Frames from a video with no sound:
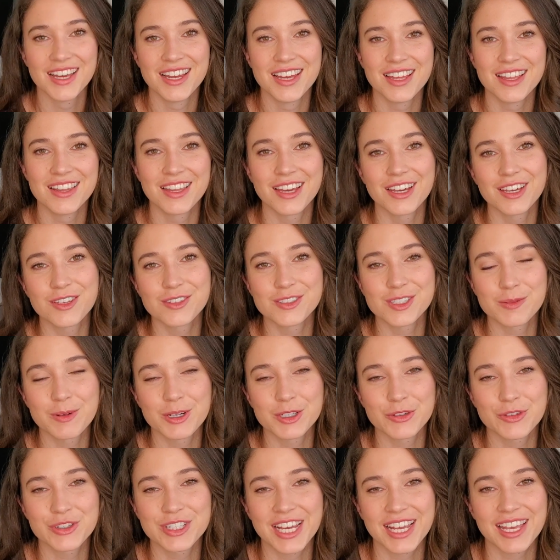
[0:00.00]
Thank you so much
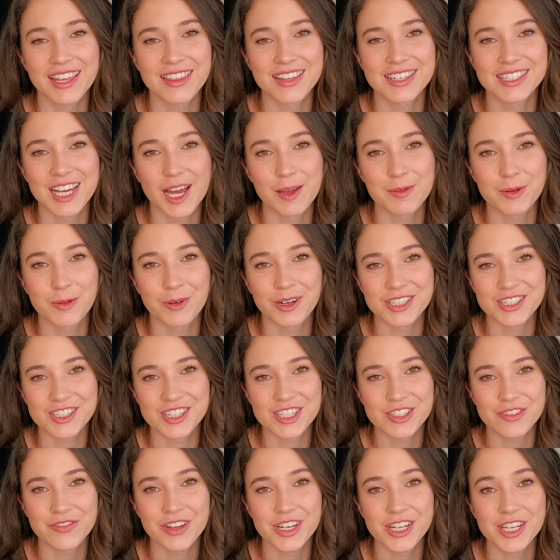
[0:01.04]
for taking the time to watch
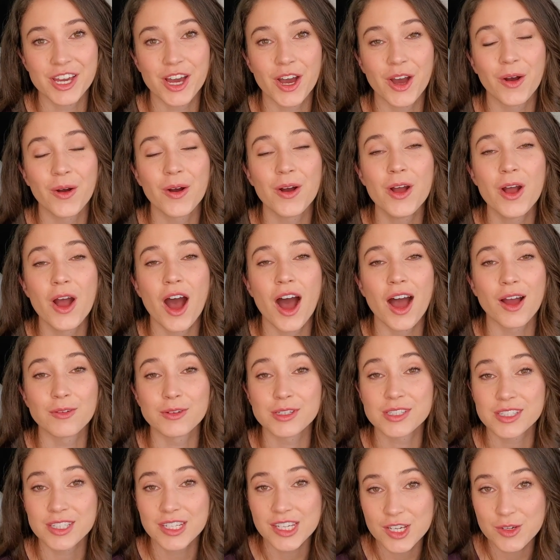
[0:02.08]
this video. I will
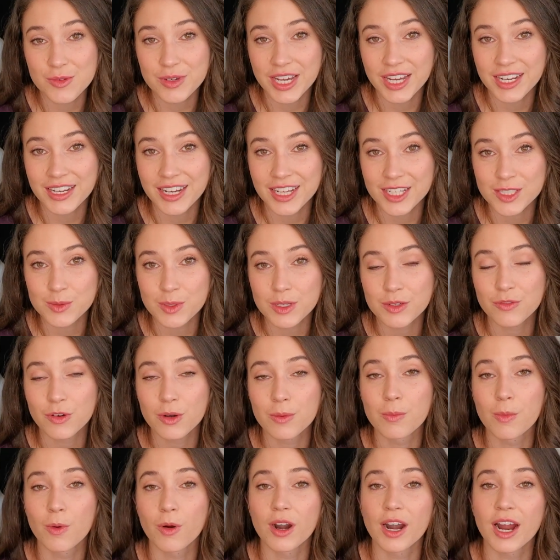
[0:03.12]
see you again next week for
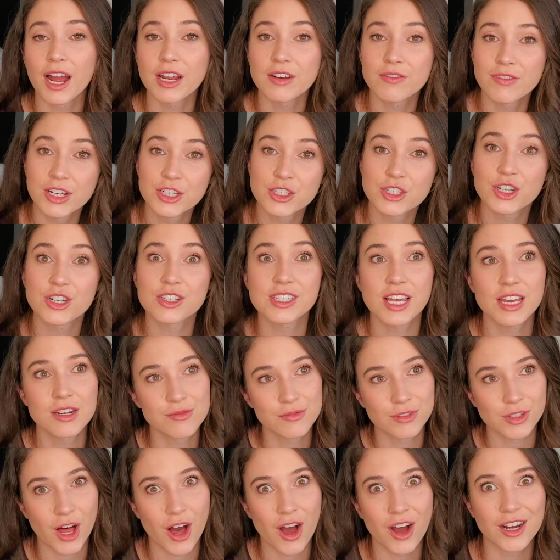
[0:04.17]
more adventures and
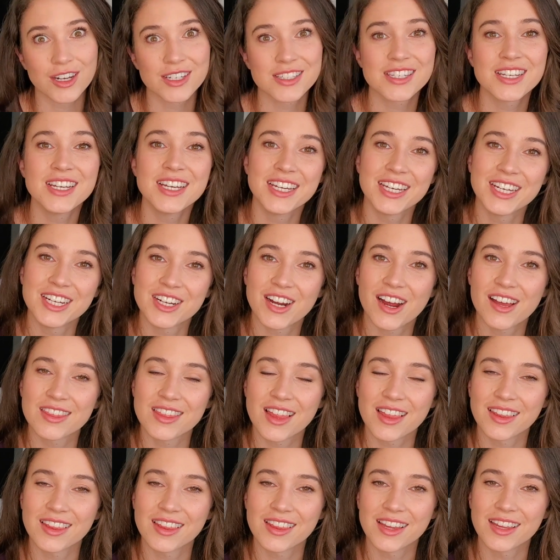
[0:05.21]
vlogs here on
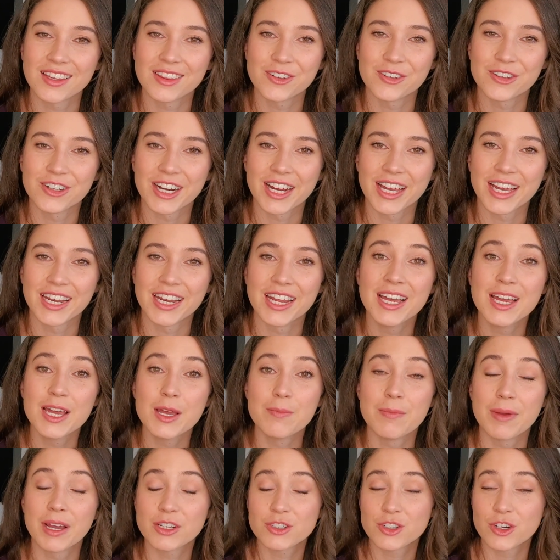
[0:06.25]
Lauran.
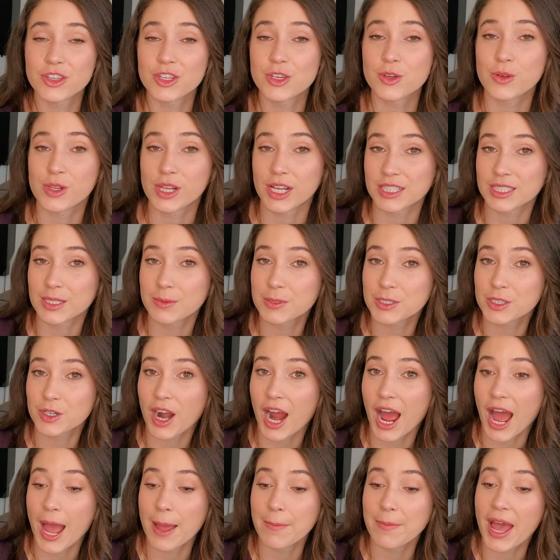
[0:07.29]
Make sure that you click
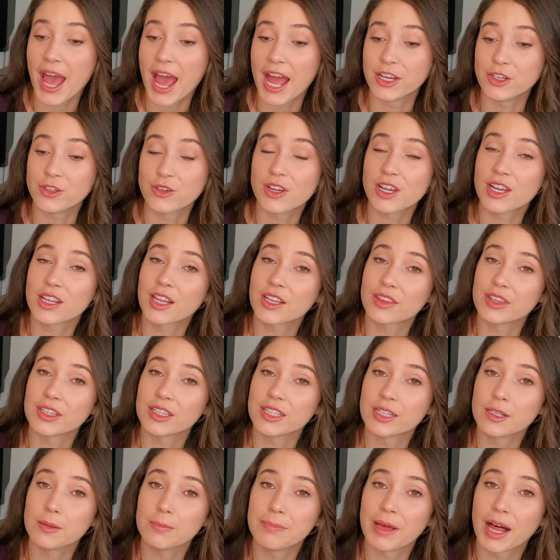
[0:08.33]
subscribe and you can click the
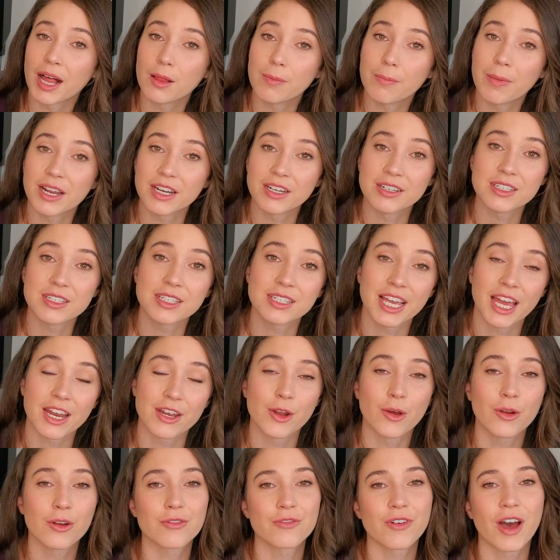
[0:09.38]
little bell button to get
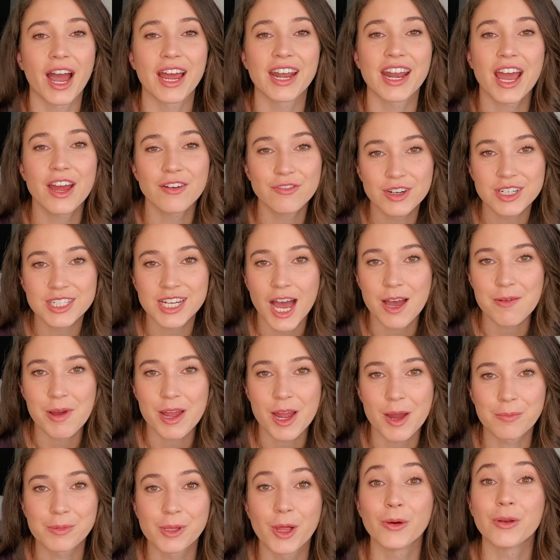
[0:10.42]
notified every time I
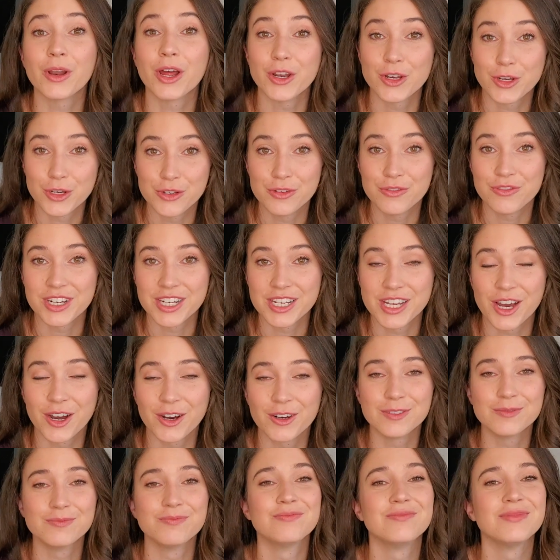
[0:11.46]
upload a new
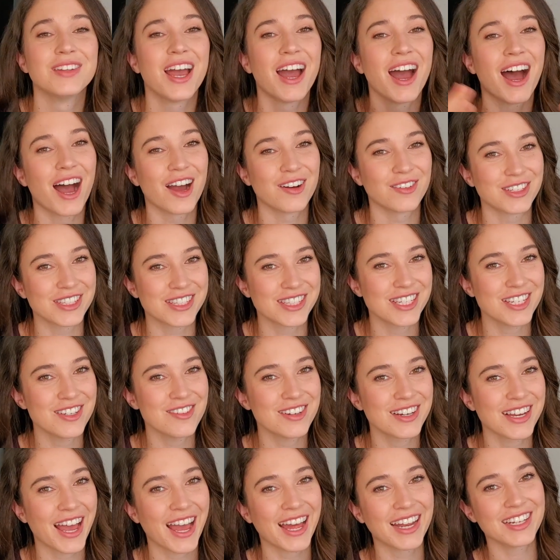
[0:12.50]
video. I will see you
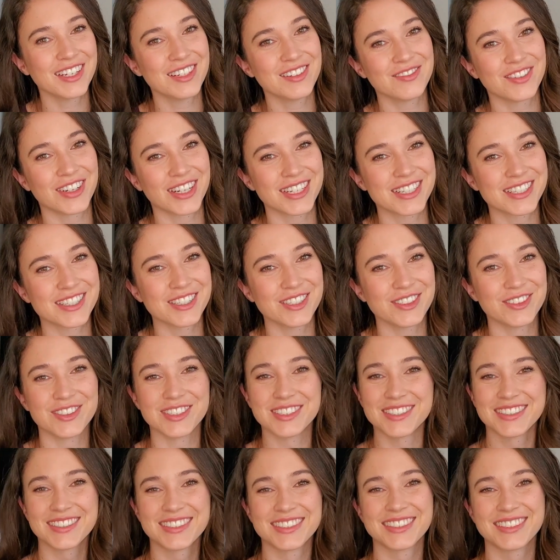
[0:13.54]
again very
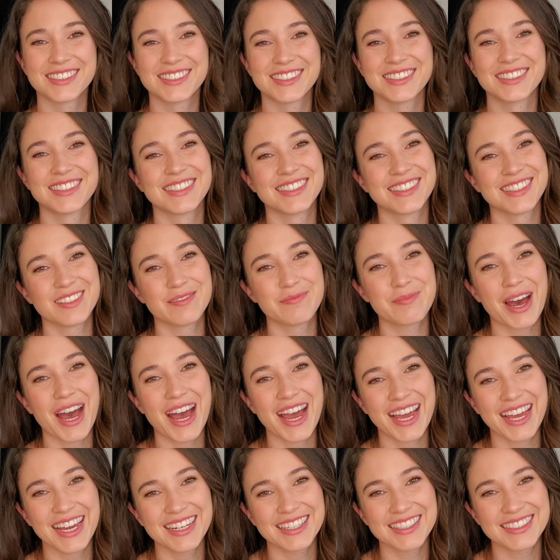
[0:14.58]
soon.
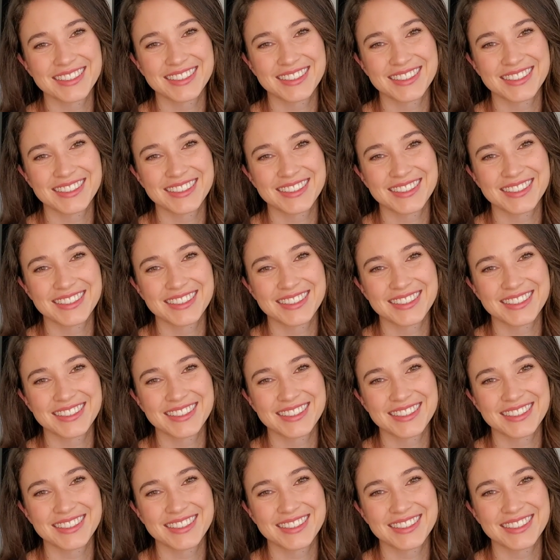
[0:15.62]
Bye!